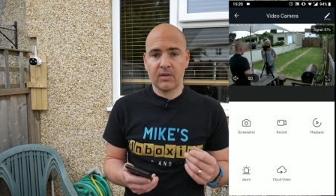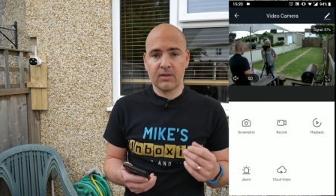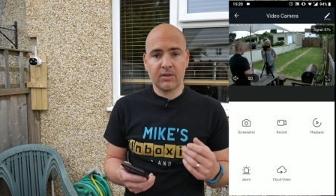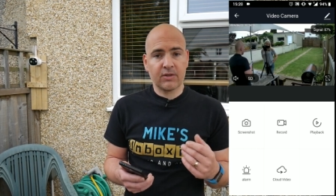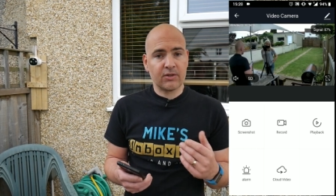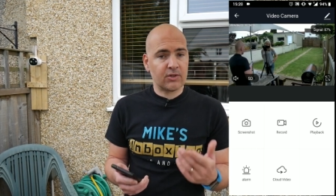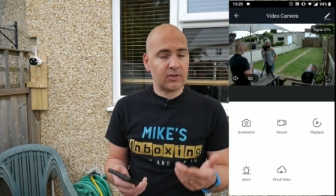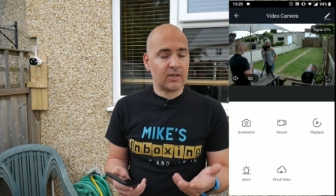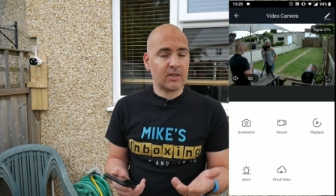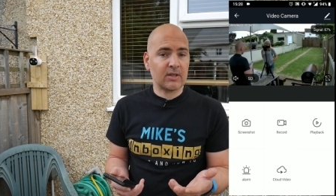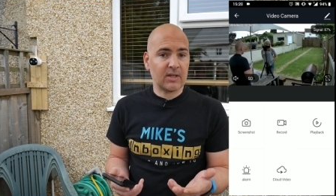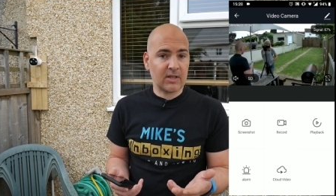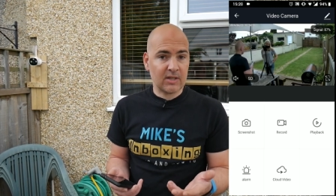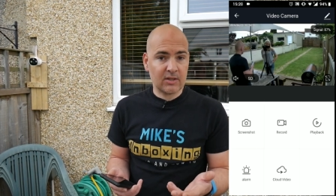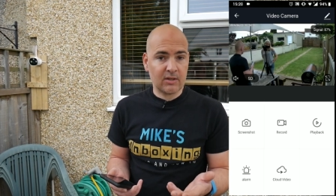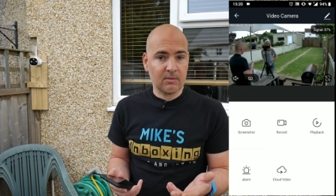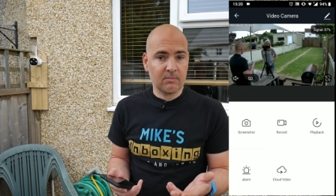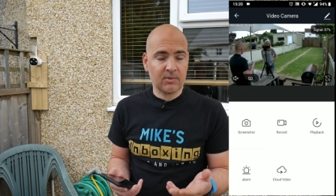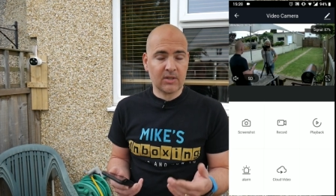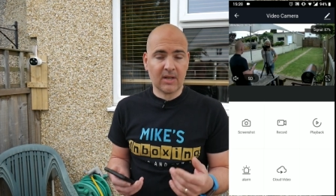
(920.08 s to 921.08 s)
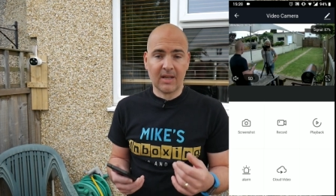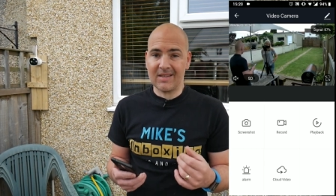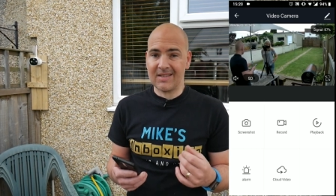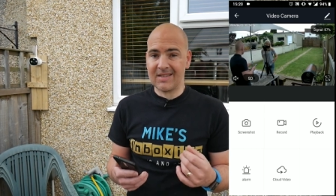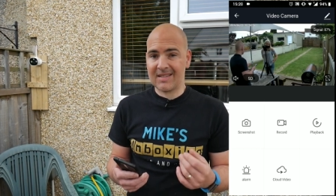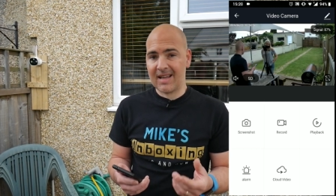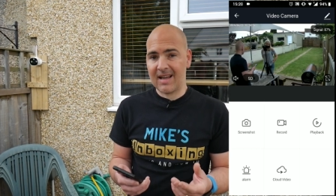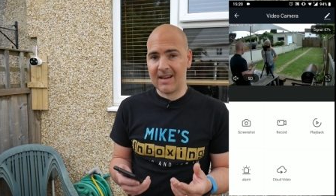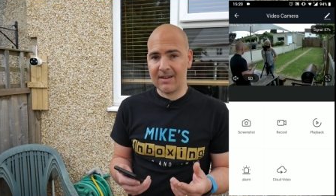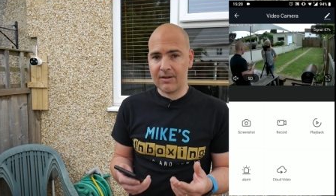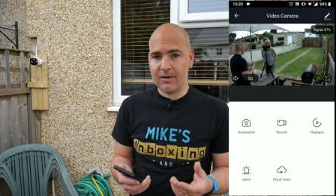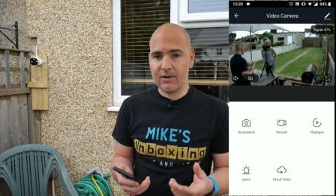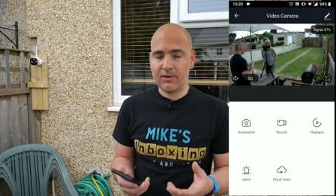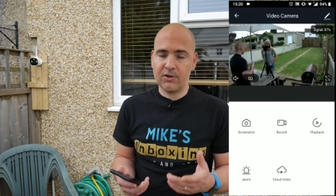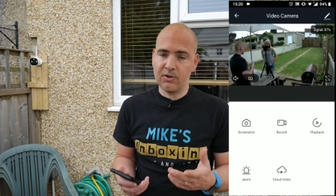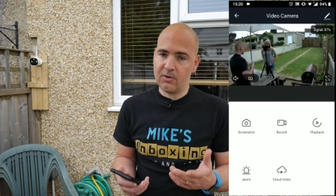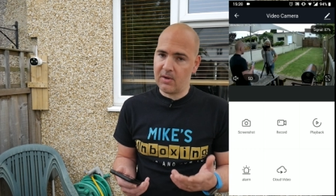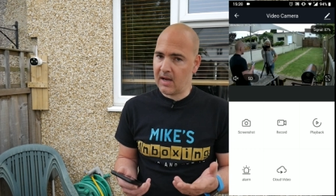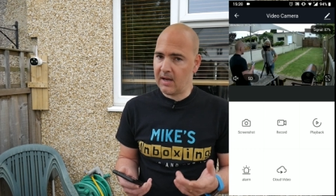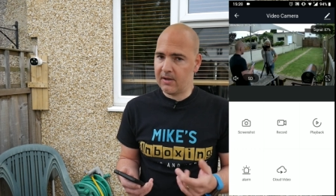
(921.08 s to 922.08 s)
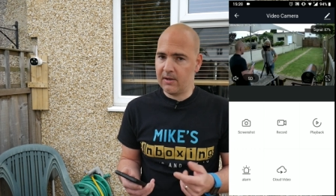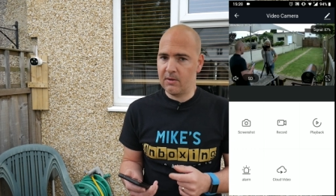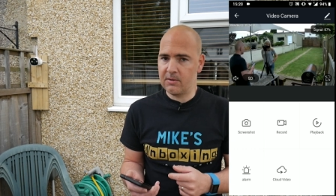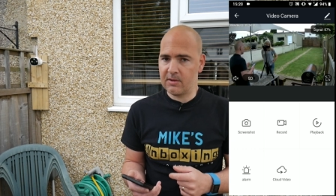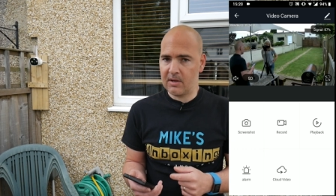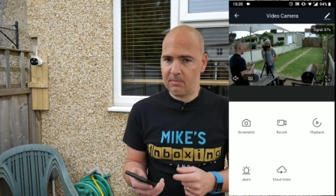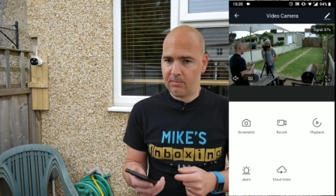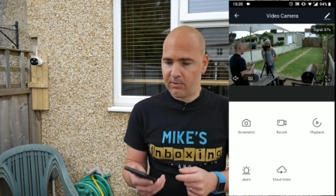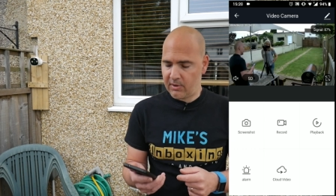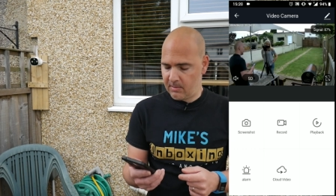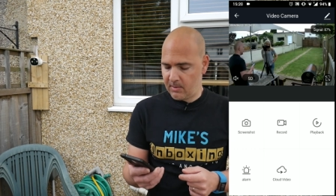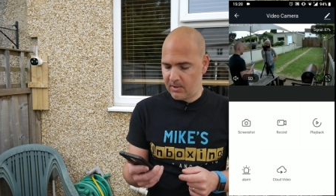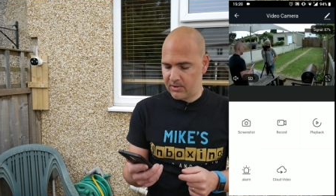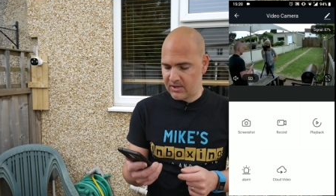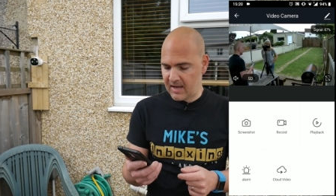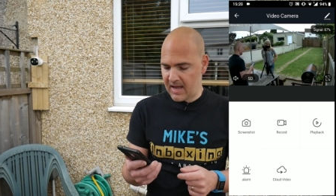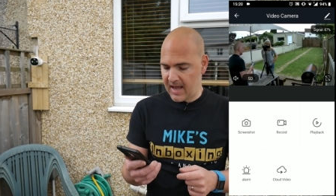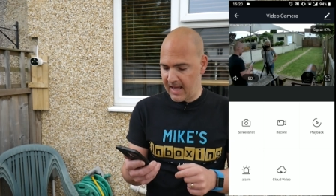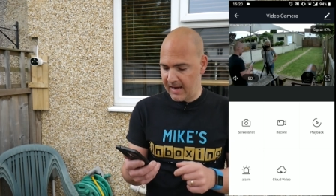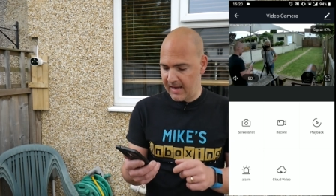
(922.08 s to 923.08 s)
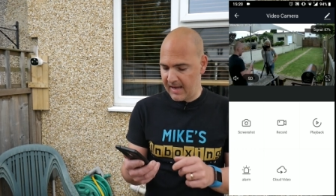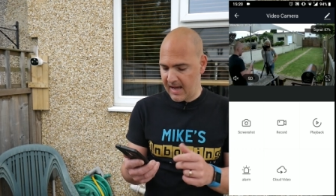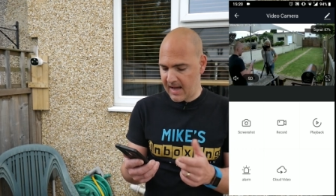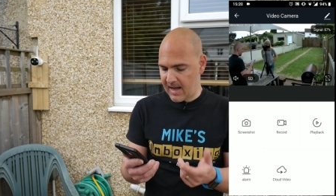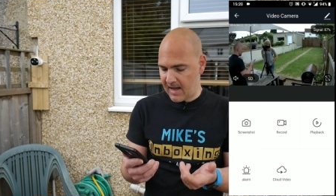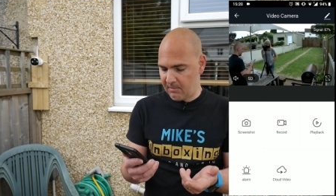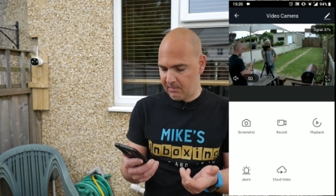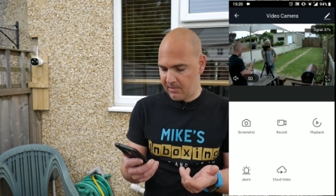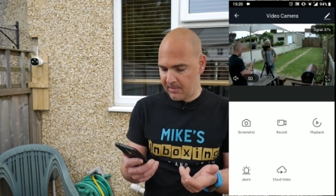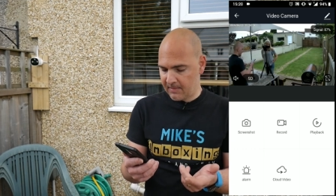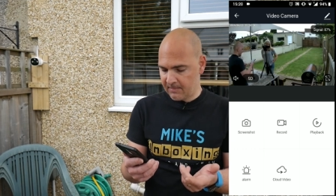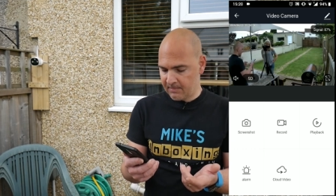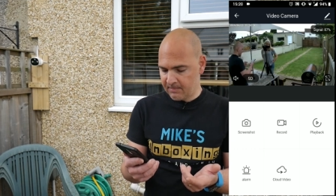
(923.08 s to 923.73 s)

systems and standards, you can use it in pretty much any app.